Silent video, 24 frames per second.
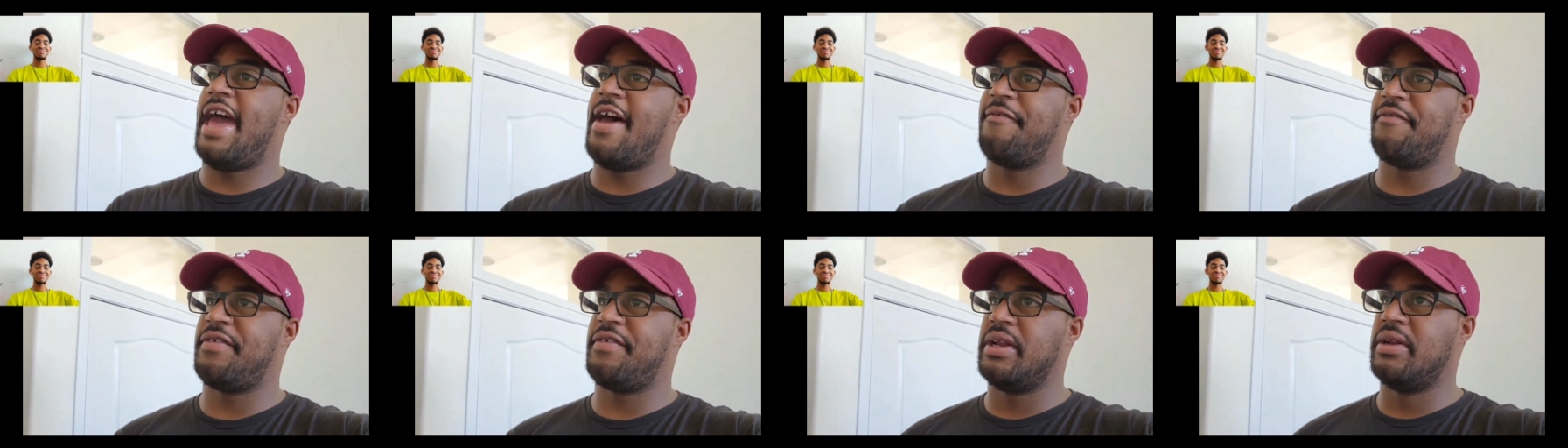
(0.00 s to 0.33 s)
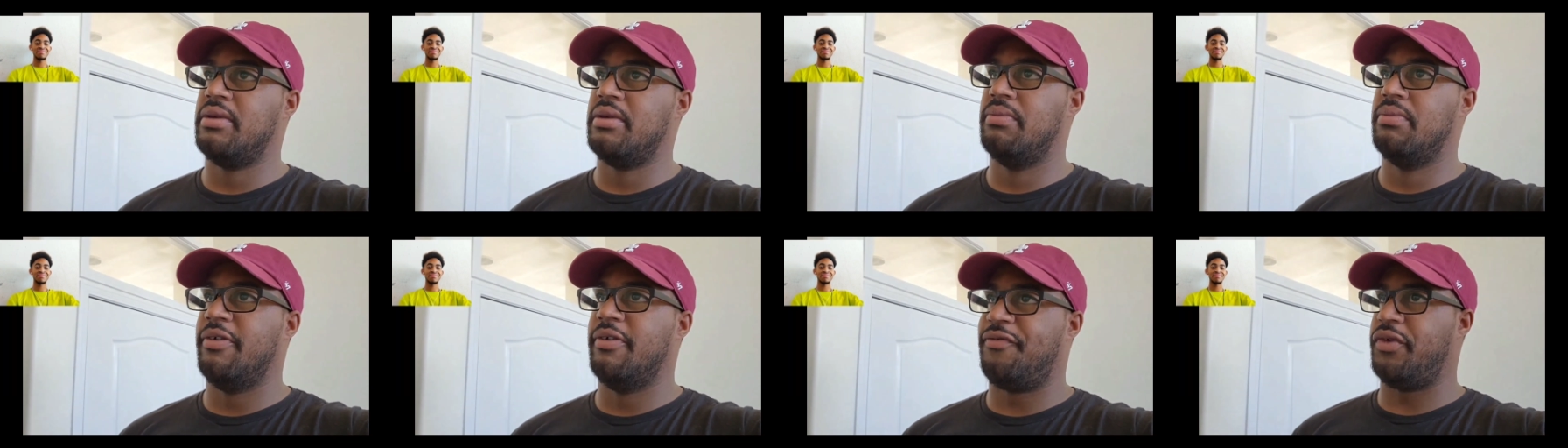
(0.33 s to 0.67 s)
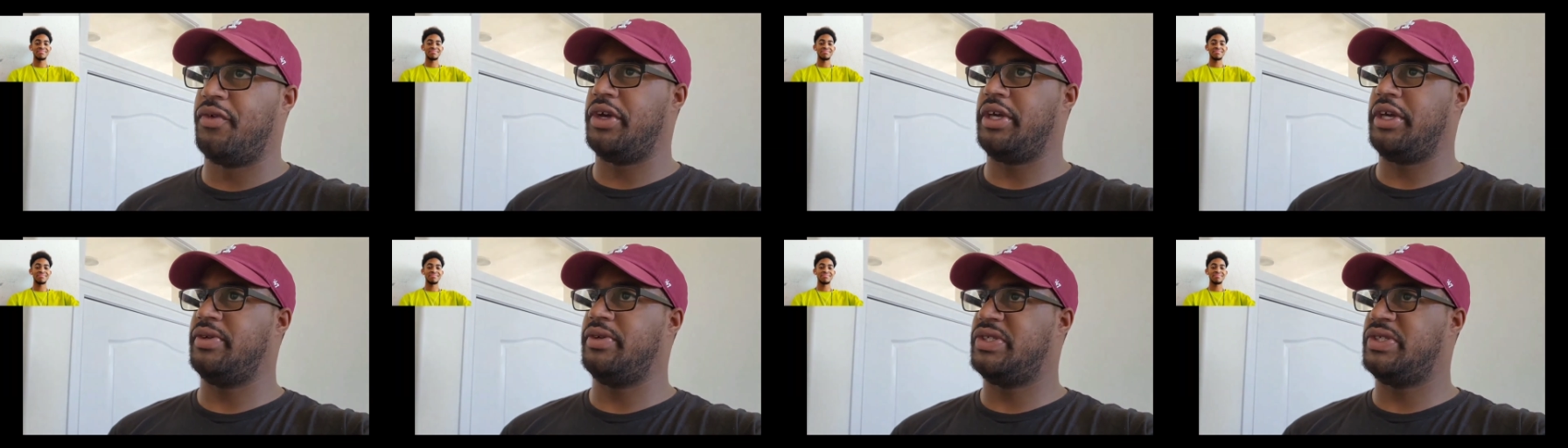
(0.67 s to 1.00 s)
of heaven
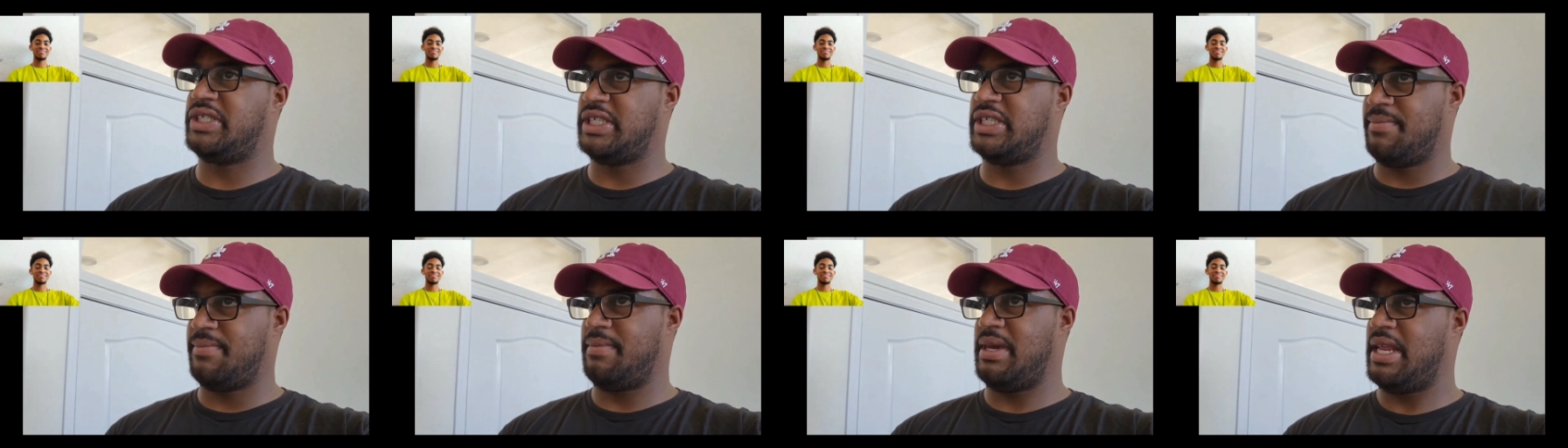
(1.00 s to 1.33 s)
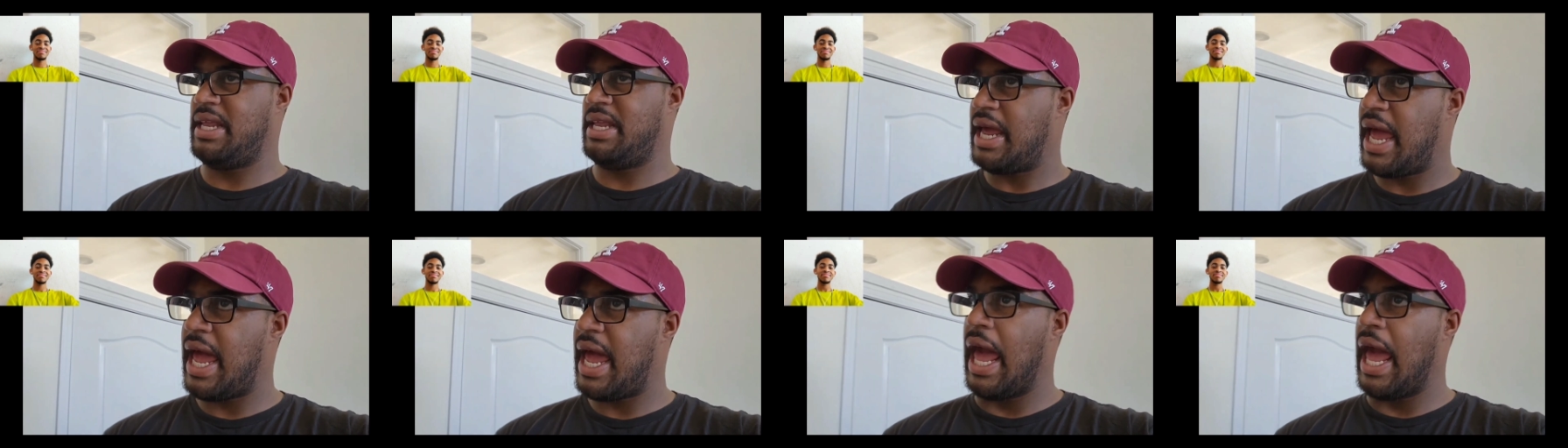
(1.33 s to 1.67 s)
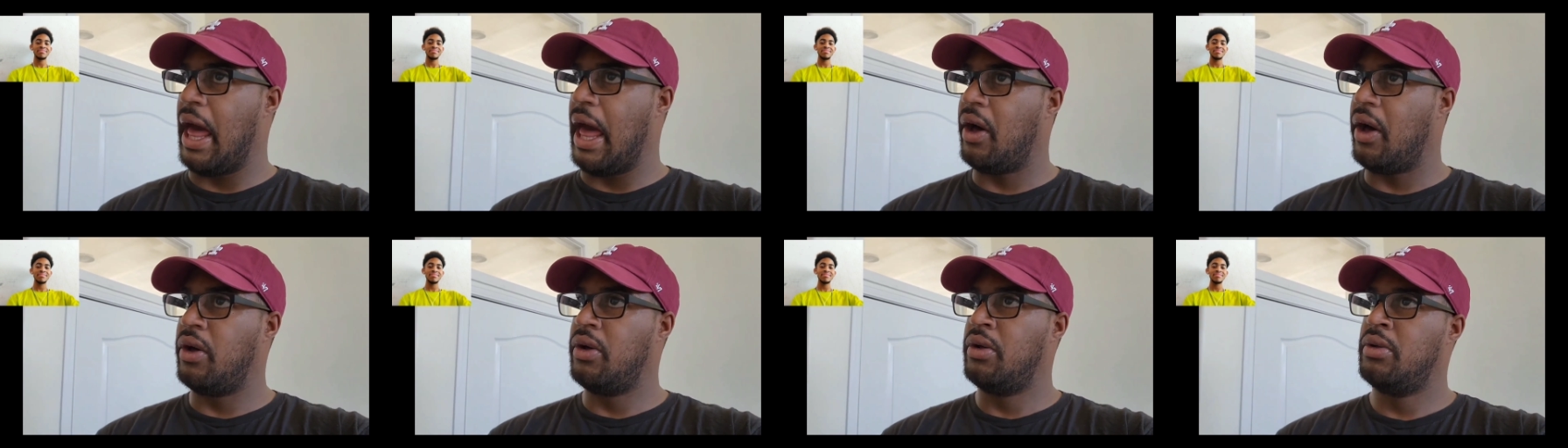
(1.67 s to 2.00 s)
before you send me
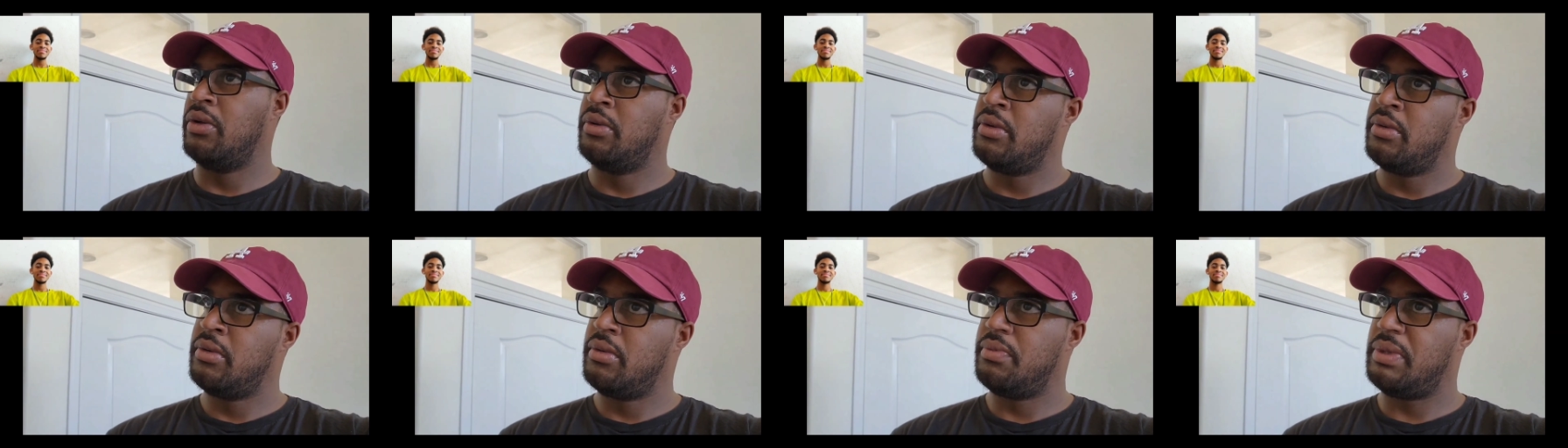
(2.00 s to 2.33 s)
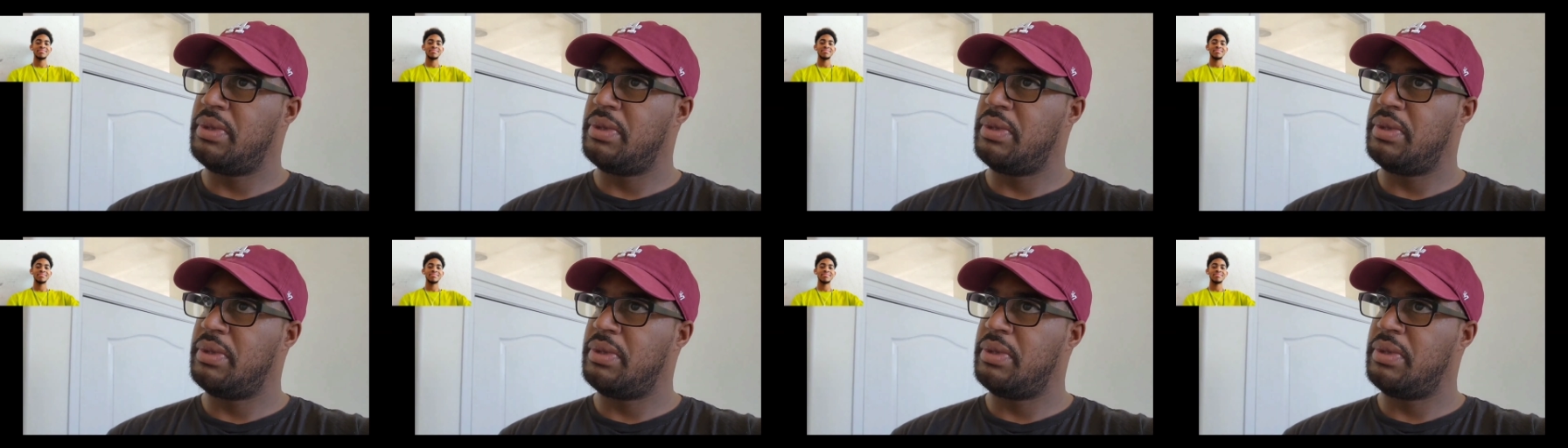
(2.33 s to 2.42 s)
to hell?